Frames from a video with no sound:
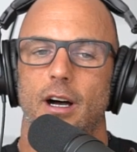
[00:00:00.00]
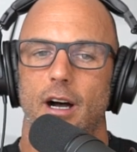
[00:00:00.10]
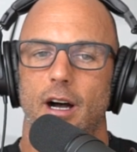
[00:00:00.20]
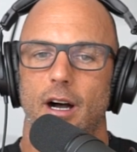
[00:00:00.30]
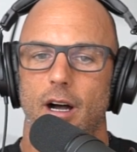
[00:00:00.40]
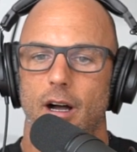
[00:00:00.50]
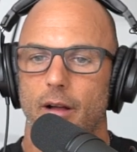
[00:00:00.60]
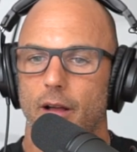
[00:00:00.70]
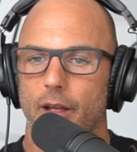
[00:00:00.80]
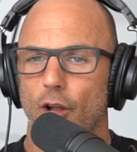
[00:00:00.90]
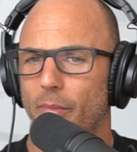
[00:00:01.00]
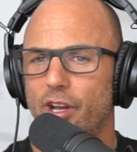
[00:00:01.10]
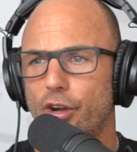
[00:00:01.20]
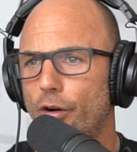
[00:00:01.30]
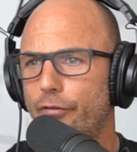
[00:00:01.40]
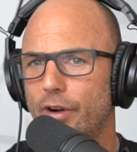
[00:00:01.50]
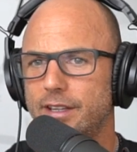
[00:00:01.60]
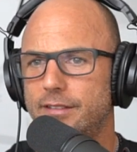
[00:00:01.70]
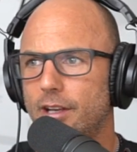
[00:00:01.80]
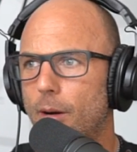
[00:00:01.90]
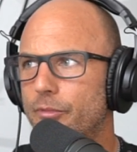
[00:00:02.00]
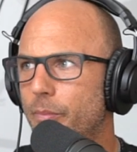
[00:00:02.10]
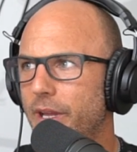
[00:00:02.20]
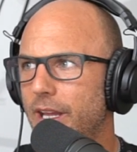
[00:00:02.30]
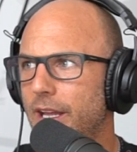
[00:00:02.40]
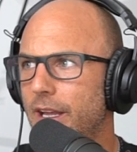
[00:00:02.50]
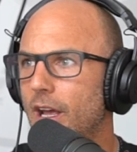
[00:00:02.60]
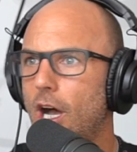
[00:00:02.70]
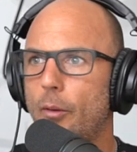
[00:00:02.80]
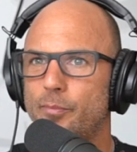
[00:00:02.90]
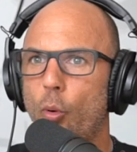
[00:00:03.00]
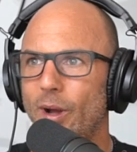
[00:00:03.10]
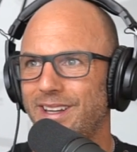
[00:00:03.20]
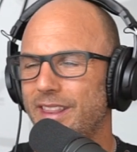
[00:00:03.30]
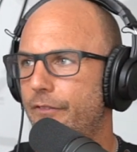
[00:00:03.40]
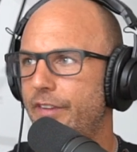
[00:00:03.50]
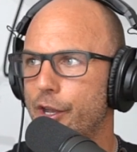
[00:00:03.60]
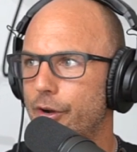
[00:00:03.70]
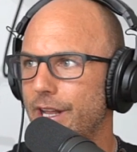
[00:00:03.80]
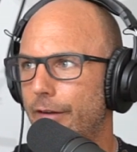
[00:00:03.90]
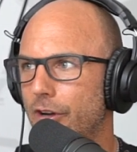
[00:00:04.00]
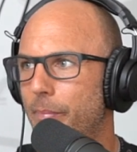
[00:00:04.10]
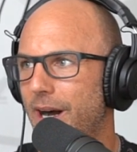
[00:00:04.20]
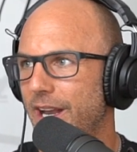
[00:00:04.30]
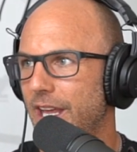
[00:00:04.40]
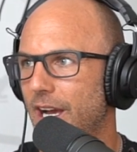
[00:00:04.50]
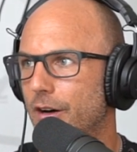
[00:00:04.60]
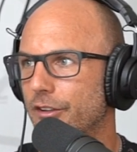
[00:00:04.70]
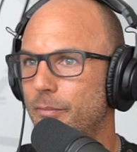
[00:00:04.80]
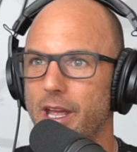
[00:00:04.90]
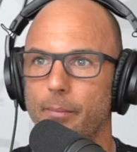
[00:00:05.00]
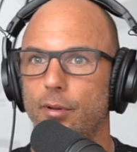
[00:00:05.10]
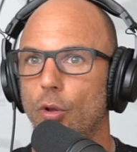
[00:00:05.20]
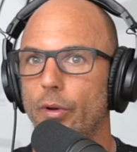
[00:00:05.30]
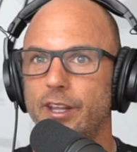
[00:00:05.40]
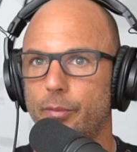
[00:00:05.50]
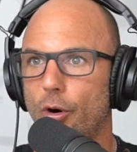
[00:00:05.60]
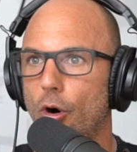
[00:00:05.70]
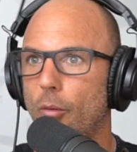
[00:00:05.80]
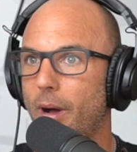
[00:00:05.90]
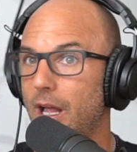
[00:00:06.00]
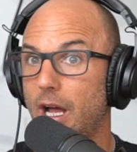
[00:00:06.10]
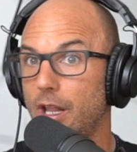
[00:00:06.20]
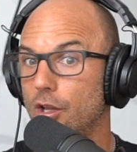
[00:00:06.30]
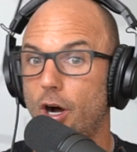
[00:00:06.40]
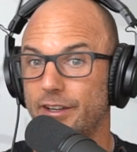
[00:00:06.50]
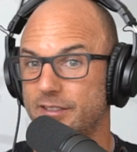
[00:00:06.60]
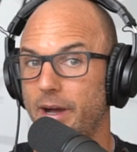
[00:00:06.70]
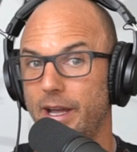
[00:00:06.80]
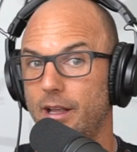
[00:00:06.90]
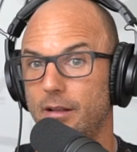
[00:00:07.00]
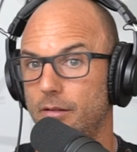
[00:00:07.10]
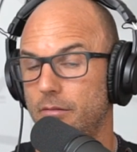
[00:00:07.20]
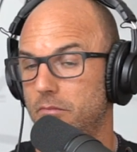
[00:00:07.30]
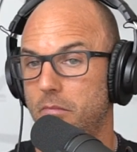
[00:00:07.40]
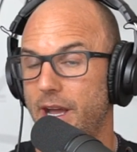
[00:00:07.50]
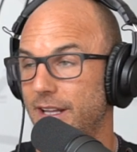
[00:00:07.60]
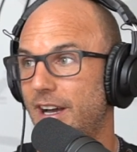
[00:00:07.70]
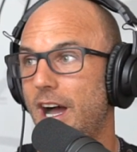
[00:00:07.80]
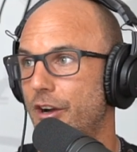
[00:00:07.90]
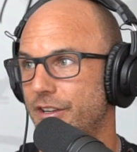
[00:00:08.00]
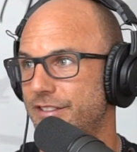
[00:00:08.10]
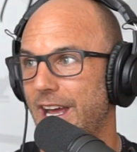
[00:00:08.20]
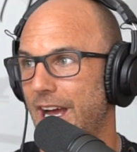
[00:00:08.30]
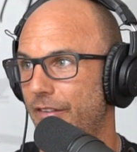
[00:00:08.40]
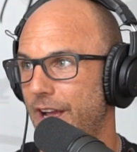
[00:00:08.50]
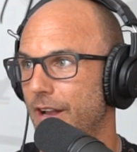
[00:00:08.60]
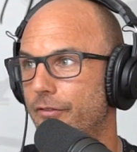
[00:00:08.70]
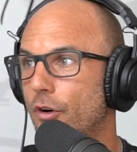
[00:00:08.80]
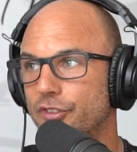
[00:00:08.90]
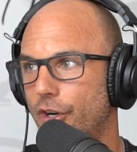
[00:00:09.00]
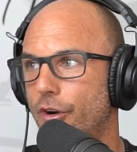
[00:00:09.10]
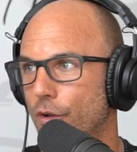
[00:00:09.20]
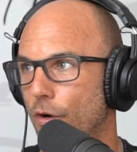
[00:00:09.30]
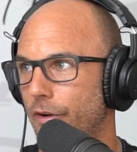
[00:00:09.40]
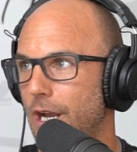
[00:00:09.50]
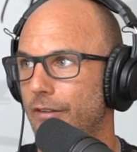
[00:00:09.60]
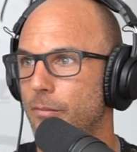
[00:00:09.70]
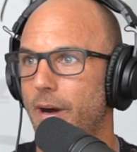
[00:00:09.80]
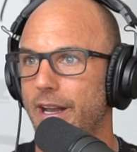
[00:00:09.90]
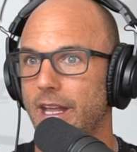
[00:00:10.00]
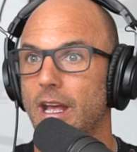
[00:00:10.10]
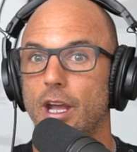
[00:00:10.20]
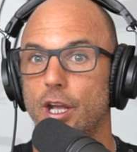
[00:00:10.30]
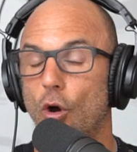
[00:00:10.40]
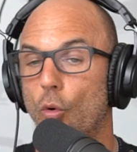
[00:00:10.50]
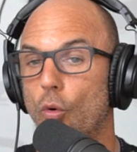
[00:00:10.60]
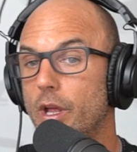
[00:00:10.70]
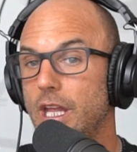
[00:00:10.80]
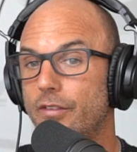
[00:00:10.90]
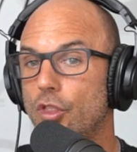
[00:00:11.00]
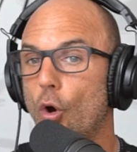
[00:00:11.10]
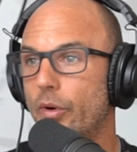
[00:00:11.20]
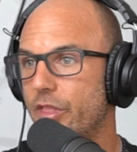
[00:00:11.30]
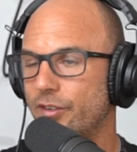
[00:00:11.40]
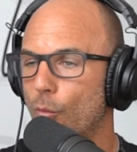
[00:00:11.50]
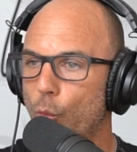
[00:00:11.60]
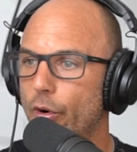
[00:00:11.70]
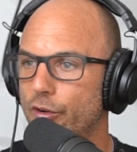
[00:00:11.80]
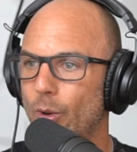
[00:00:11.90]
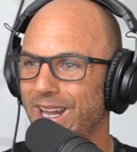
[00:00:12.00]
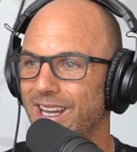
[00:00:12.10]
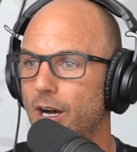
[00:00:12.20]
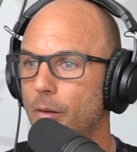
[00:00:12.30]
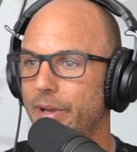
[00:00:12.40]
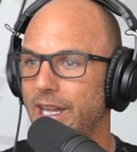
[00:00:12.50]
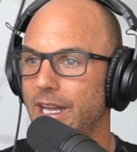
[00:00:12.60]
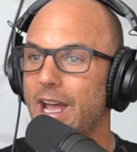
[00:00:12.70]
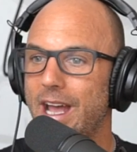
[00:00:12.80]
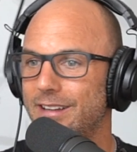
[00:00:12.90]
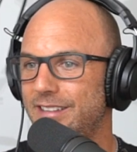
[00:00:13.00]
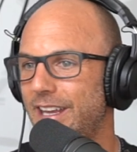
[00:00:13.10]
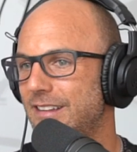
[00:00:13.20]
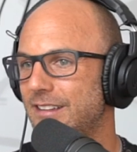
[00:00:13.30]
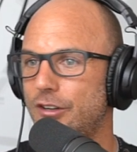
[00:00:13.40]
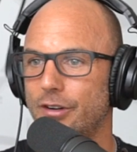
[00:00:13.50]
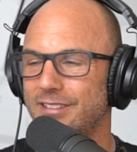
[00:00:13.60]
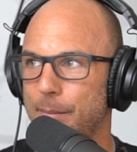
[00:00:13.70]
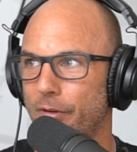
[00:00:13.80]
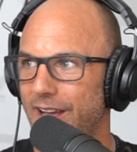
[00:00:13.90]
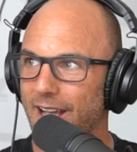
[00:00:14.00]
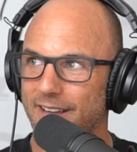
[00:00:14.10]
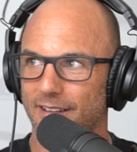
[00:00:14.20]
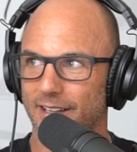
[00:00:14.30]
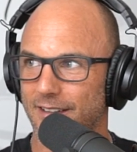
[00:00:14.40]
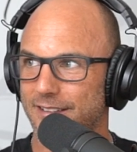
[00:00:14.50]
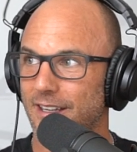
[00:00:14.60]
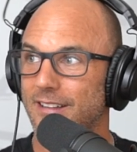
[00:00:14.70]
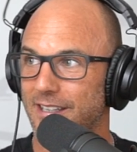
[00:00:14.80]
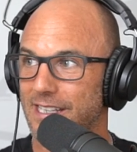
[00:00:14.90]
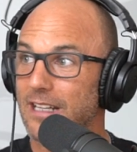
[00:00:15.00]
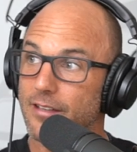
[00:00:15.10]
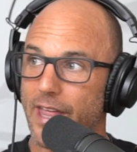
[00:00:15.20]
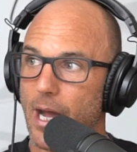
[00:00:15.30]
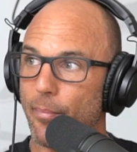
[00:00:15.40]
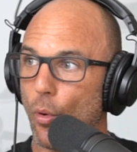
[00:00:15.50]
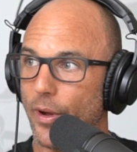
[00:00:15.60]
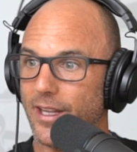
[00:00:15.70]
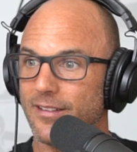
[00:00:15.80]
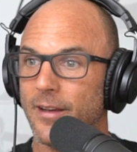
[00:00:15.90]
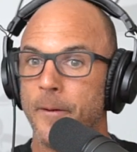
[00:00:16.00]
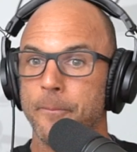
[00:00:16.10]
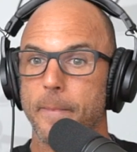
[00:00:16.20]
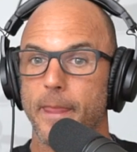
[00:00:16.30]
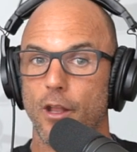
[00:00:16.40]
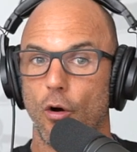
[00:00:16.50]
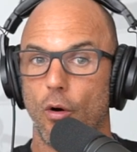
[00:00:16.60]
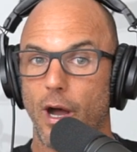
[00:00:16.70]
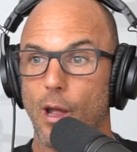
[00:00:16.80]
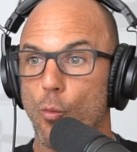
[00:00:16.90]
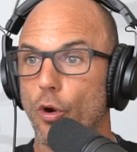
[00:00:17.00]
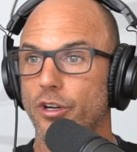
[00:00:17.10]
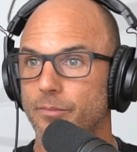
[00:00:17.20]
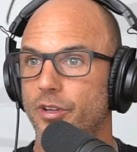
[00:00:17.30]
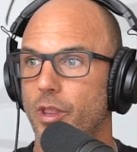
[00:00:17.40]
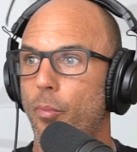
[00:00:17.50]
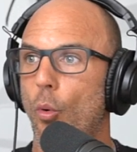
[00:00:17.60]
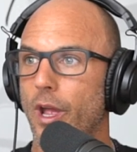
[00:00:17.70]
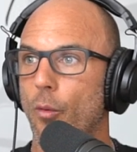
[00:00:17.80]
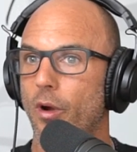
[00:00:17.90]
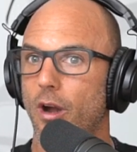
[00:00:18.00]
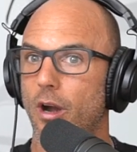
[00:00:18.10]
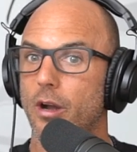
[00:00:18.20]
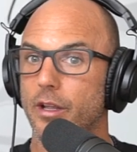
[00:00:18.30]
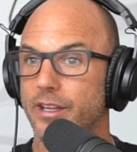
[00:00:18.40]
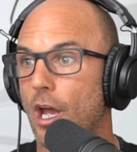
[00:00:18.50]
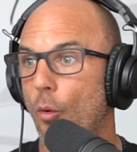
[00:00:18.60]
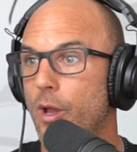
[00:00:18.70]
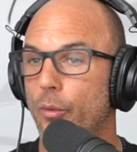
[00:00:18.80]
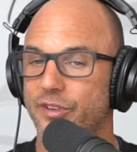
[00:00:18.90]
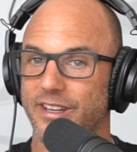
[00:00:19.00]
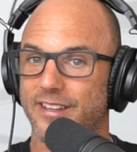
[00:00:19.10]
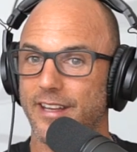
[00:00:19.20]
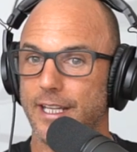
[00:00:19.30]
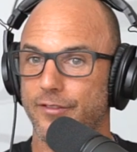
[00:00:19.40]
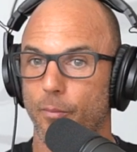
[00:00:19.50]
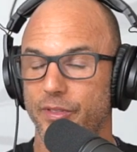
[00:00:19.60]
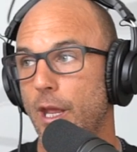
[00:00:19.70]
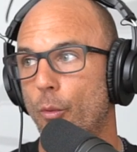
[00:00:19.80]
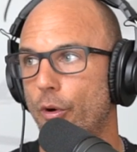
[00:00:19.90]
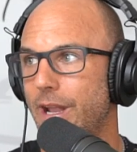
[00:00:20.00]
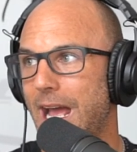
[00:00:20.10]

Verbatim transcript: uh, you know, my girlfriend dumped me. I was pointing the finger at everybody else. My employees were all, I, I lost my, my entire staff. I had a full turnover. Everybody, you know, even though we're this award winning company and it takes a certain type of excellence to get to that point, you know, I worked them to the point where, yeah, we were successful, but they weren't